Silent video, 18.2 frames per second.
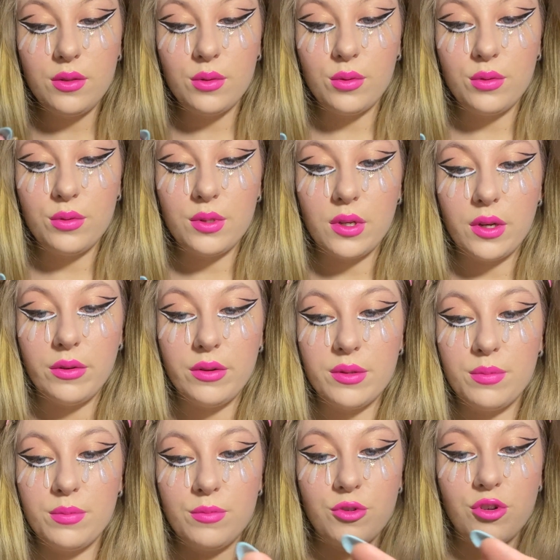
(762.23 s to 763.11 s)
also is
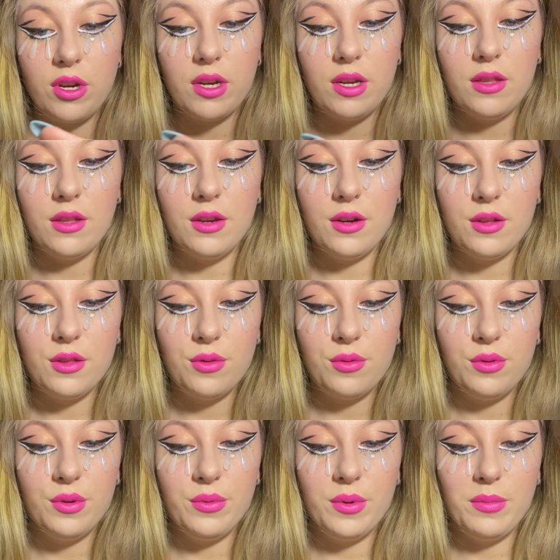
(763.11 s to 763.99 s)
trickier than I
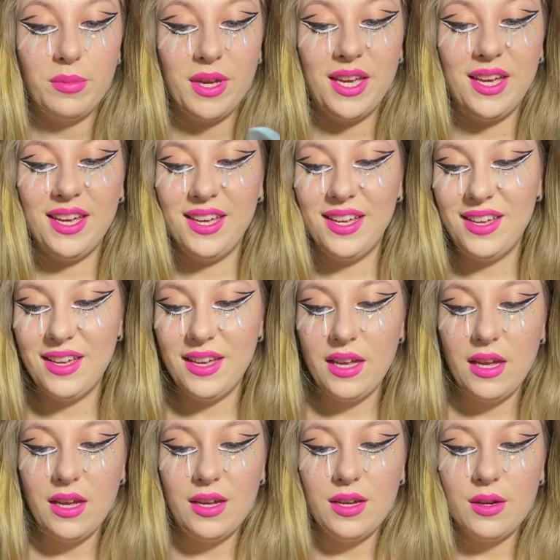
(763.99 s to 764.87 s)
thought it would be.
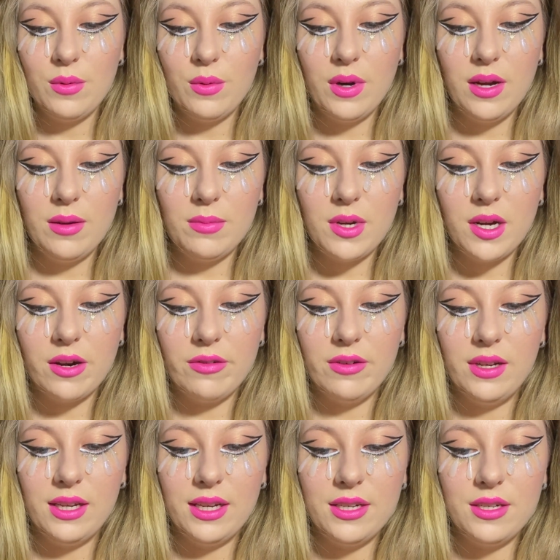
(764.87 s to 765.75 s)
What I'm
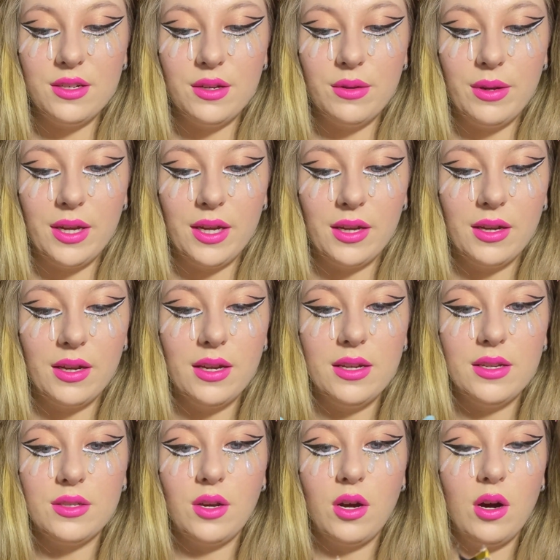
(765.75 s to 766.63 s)
currently doing
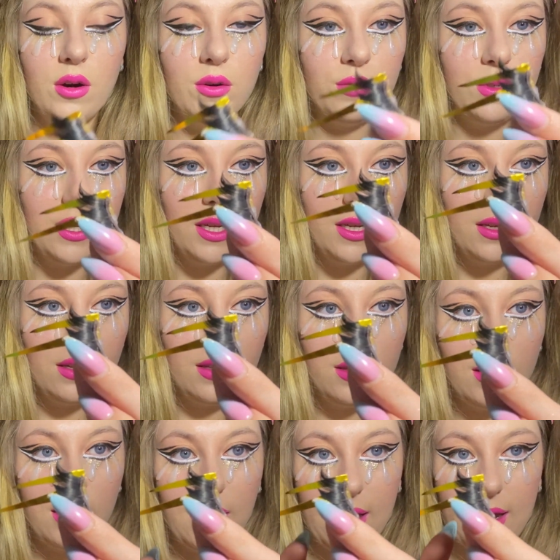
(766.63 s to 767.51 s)
is holding
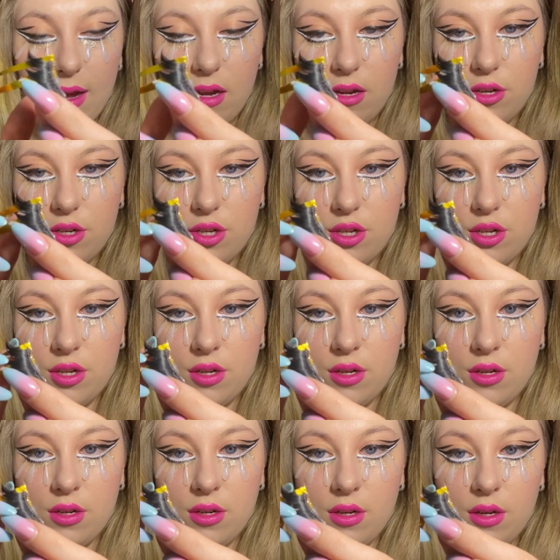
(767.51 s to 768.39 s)
the lash.
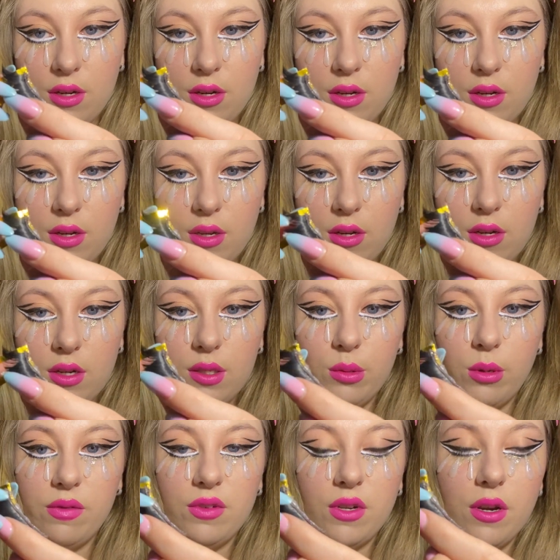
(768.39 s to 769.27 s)
So
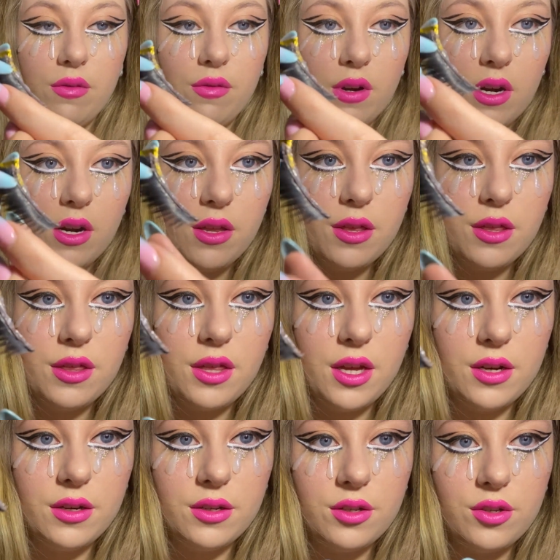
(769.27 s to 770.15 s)
I've done a very
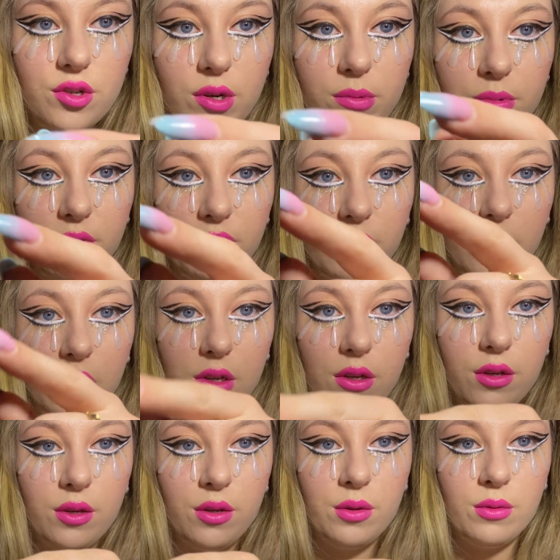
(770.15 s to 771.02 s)
thin strip of
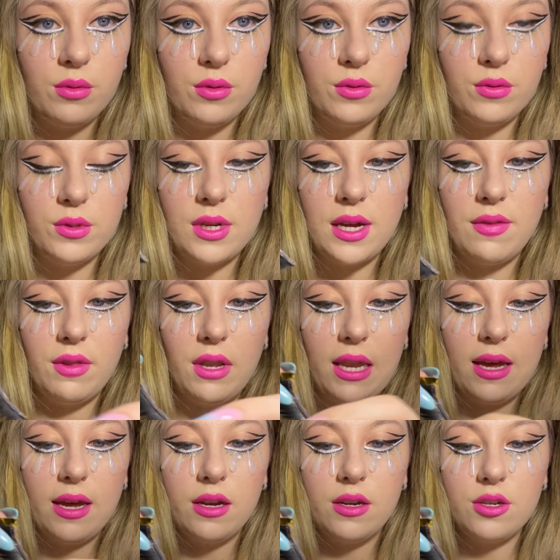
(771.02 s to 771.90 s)
glue all down the
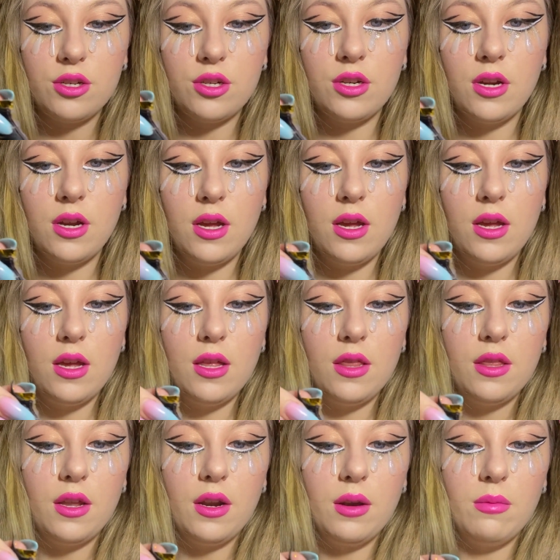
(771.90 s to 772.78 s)
lash.
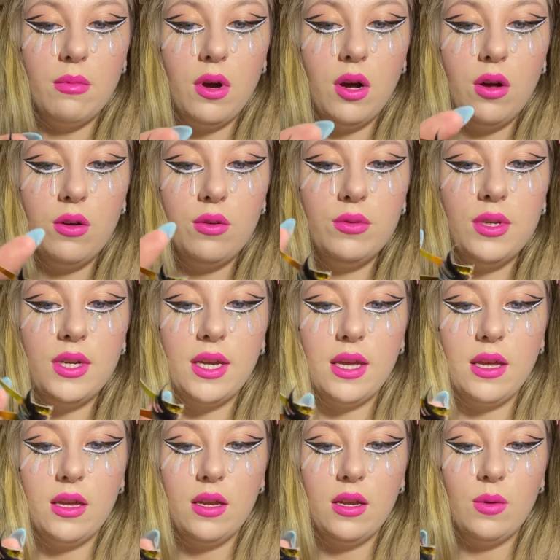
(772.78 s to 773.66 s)
Then I'm holding
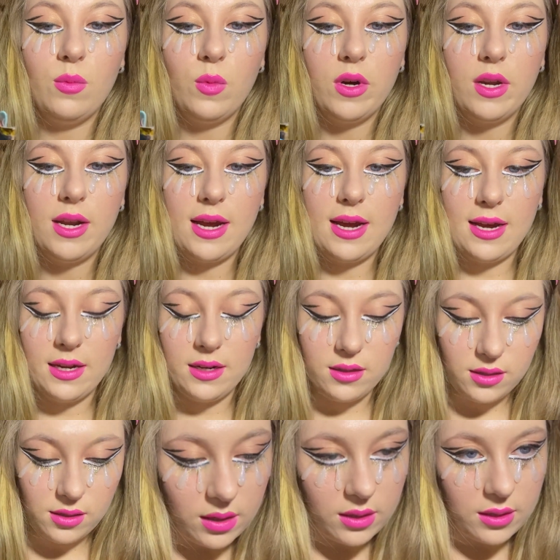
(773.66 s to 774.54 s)
it in one
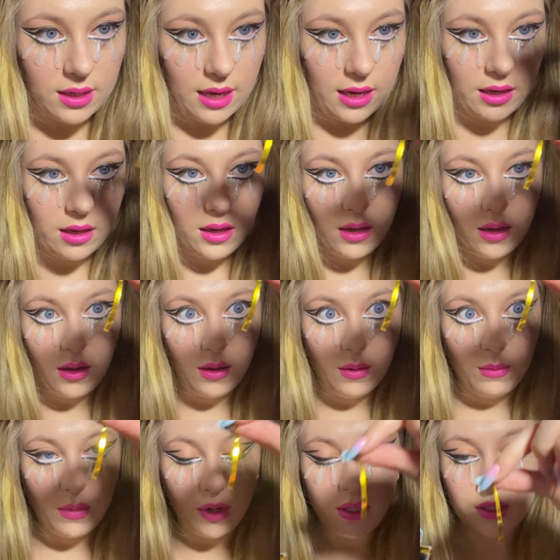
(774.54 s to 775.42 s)
hand, taking
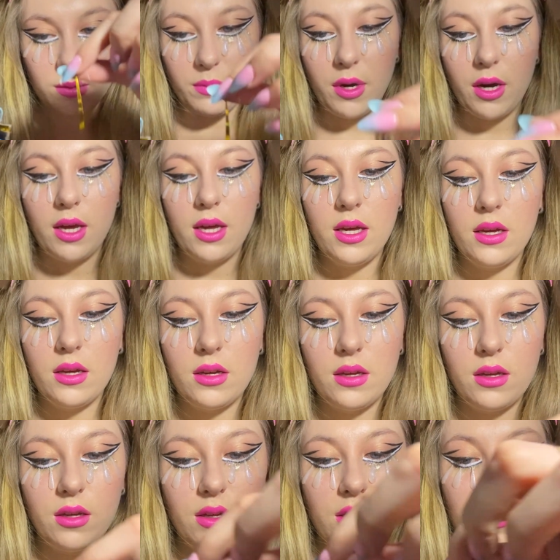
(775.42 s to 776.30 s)
my spike,
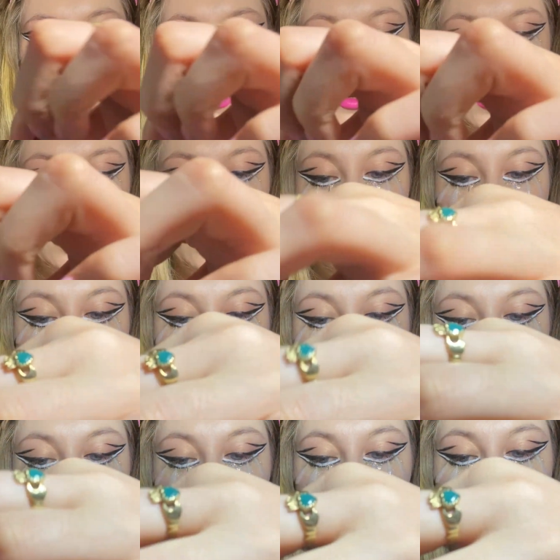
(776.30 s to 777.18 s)

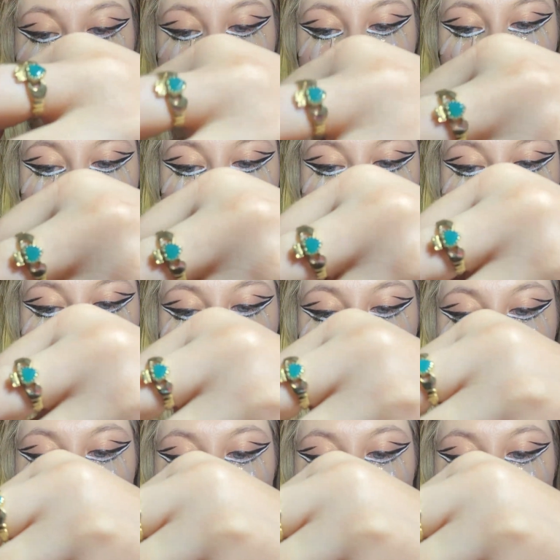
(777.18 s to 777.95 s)
putting it